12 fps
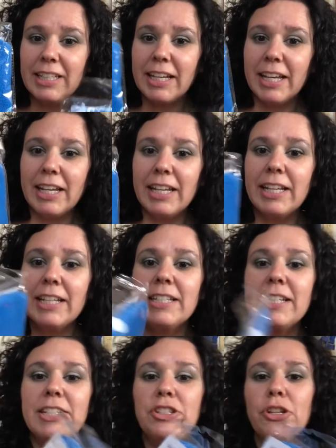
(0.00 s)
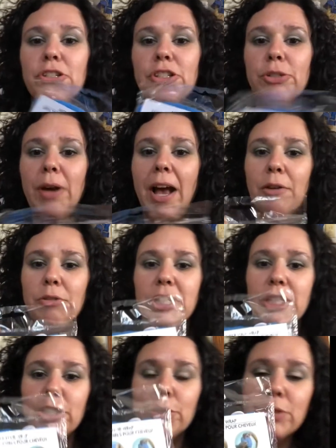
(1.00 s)
and it shows you how to
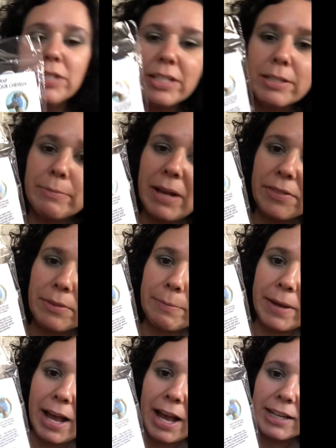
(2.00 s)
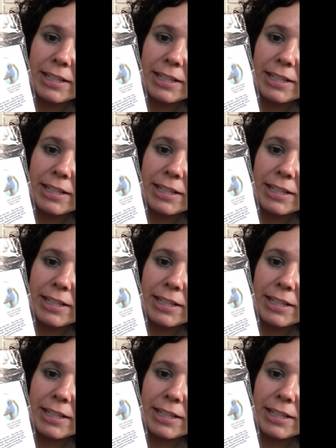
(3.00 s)
use them on the back.